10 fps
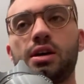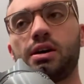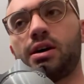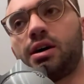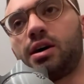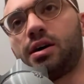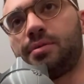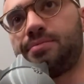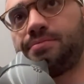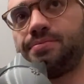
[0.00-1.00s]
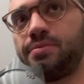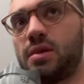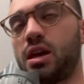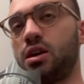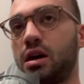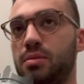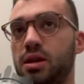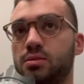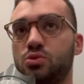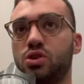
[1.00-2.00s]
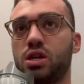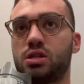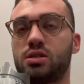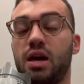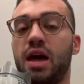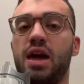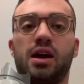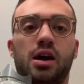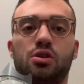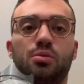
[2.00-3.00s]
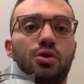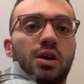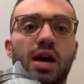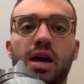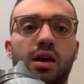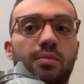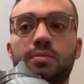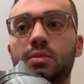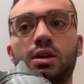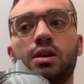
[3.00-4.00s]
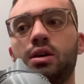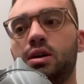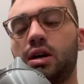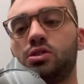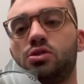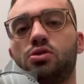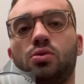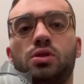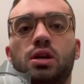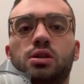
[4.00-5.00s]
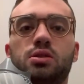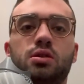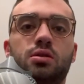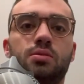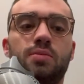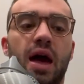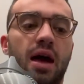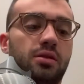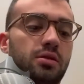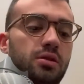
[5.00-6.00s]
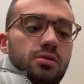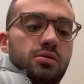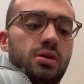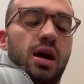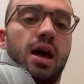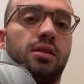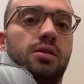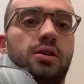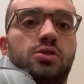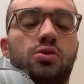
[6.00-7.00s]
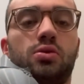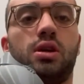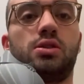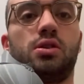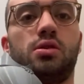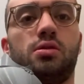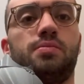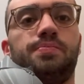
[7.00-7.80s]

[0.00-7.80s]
Yeah, you got to make some trades. I hate Kyler Murray. I hate him. I just don't think he's a good athlete. Not athlete. I just don't think he's a good,